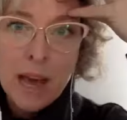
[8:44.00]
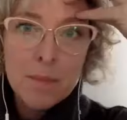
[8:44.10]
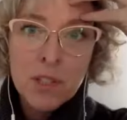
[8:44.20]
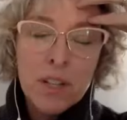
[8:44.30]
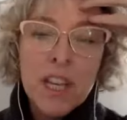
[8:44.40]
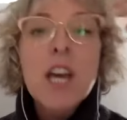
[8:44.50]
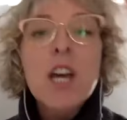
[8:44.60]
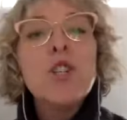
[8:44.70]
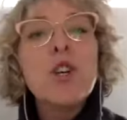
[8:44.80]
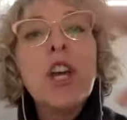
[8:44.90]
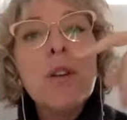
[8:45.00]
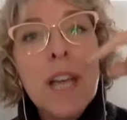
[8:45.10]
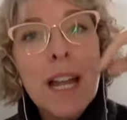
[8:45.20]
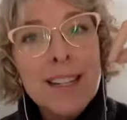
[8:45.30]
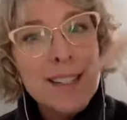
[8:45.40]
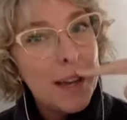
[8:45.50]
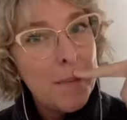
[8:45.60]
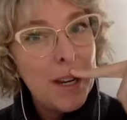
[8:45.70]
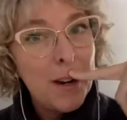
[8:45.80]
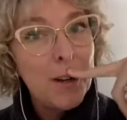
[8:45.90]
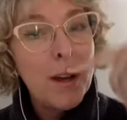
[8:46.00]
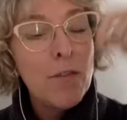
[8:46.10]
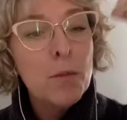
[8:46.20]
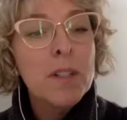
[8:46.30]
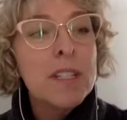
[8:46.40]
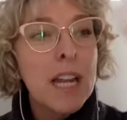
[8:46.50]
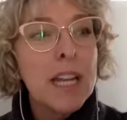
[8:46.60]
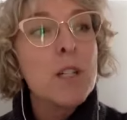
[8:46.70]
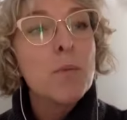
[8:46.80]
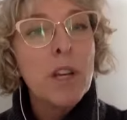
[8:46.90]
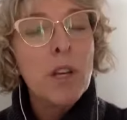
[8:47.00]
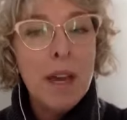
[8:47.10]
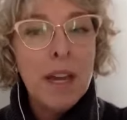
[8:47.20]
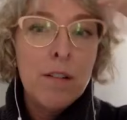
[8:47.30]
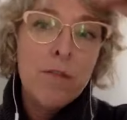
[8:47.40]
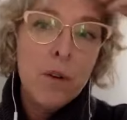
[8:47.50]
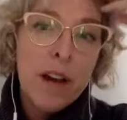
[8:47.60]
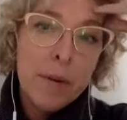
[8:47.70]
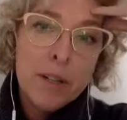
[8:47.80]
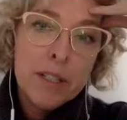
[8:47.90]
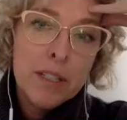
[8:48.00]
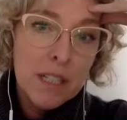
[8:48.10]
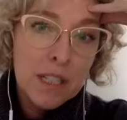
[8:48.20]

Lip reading: absolutely. So can you tell us, are you comfortable telling us what you made in 4 hours?